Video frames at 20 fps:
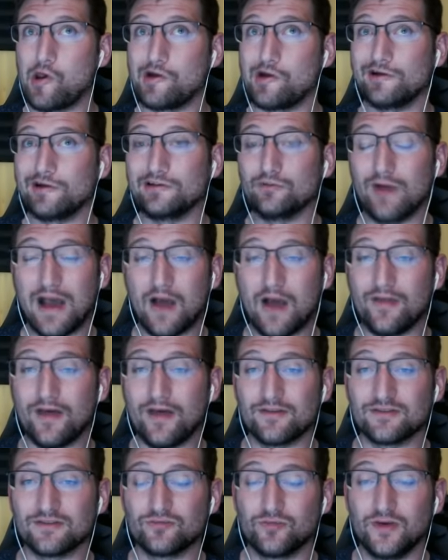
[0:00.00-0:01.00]
Wow, that
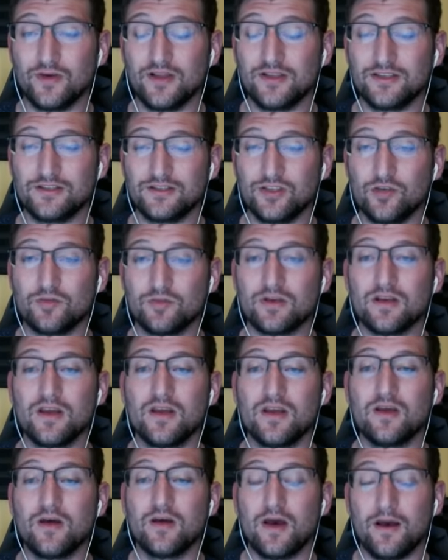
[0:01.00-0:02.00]
was really stupid.
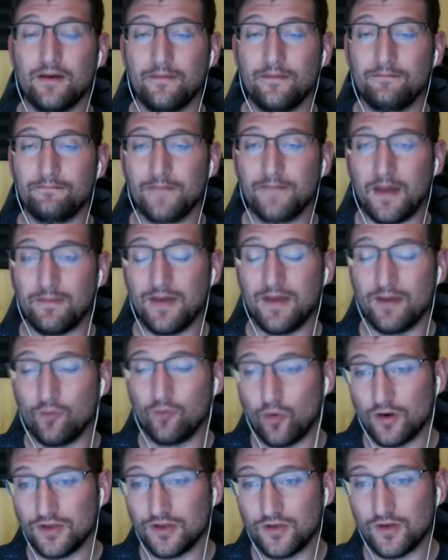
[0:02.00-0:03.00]
Uh, I bet
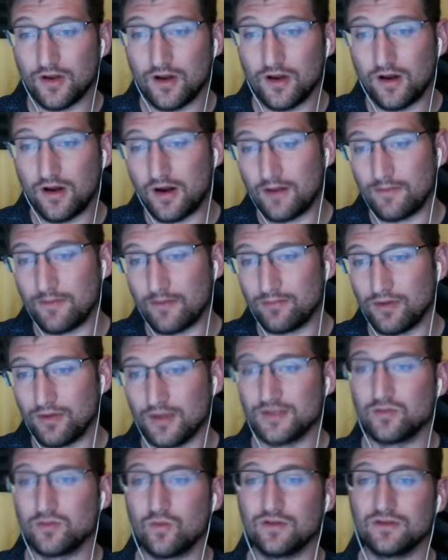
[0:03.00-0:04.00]
one unit on him at
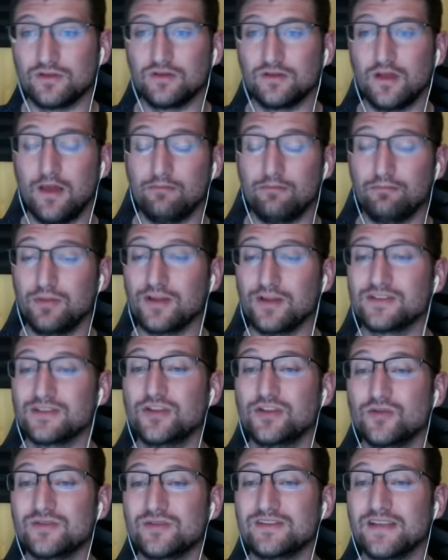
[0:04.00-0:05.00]
plus one at plus
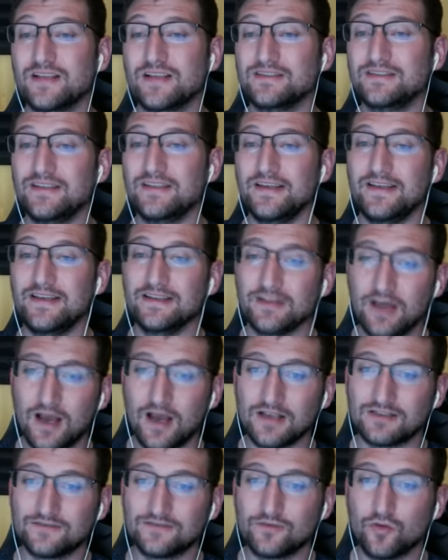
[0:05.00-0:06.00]
260. He
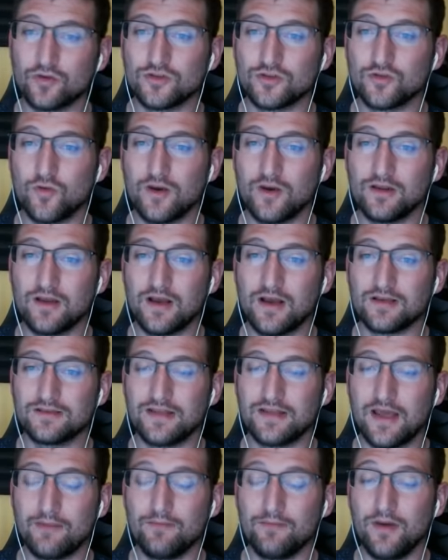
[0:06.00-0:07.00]
lost, of course, so I lost
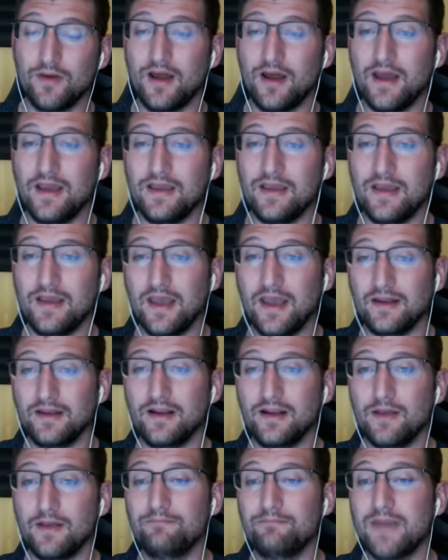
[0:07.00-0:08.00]
that. But I ended
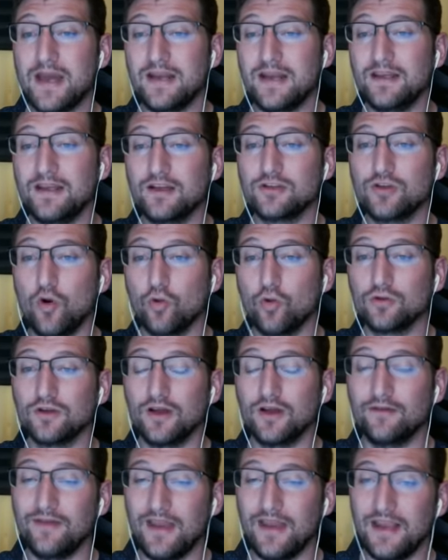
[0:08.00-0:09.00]
up betting a total
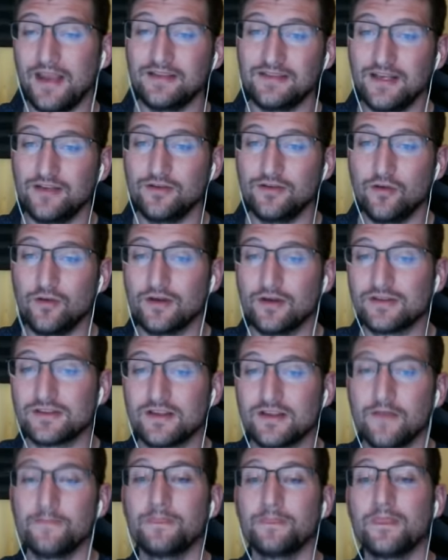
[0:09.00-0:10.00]
of 18 units,
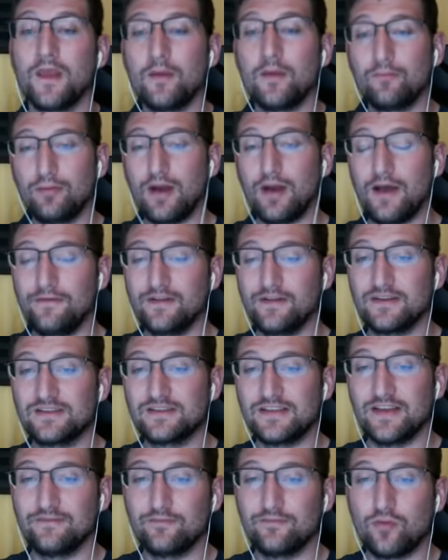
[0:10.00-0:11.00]
profited
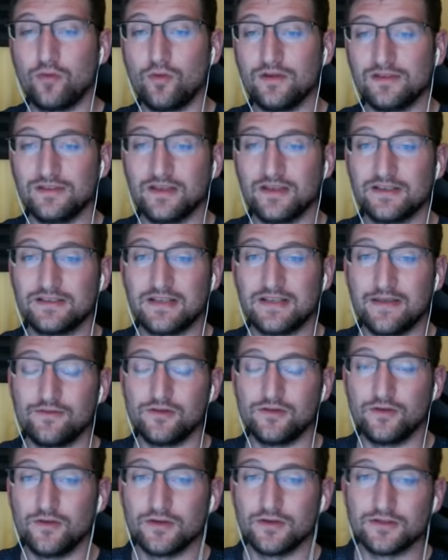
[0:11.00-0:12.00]
7.67
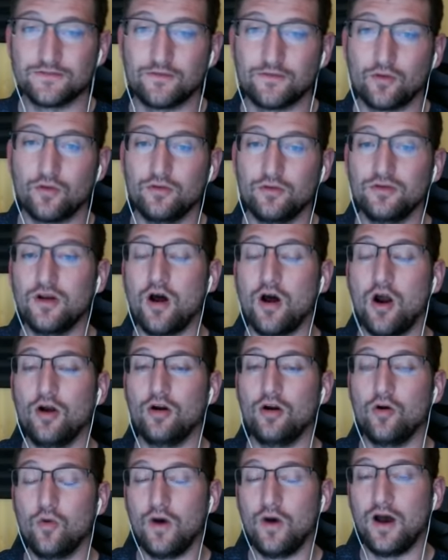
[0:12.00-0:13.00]
units for an
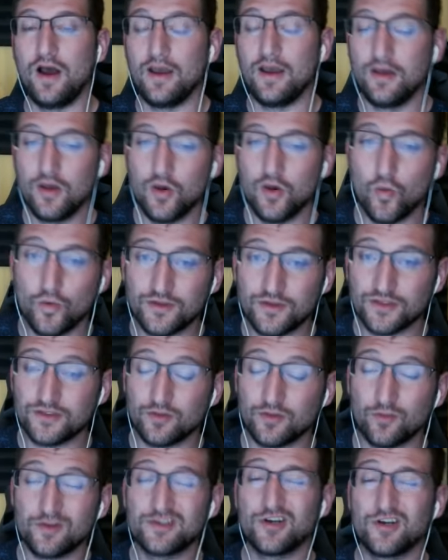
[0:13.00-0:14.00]
ROI, which is a
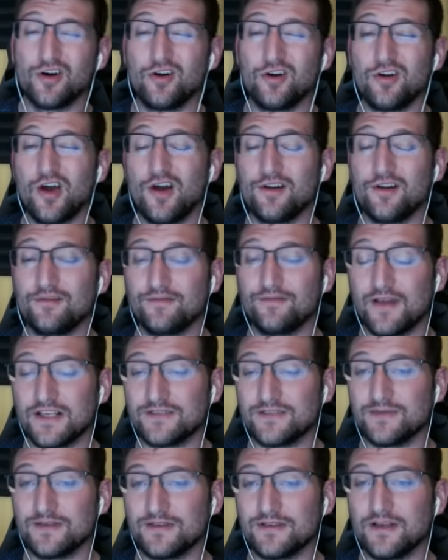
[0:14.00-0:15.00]
return on
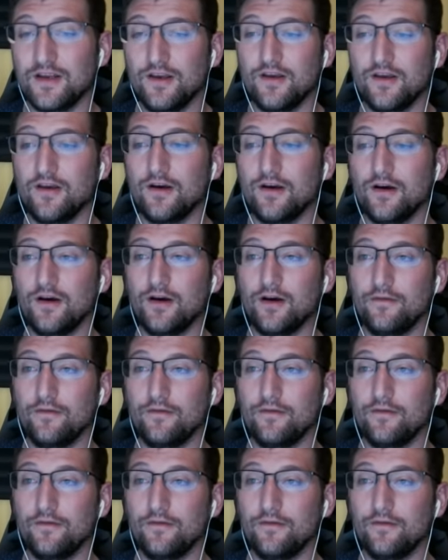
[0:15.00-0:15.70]
investment of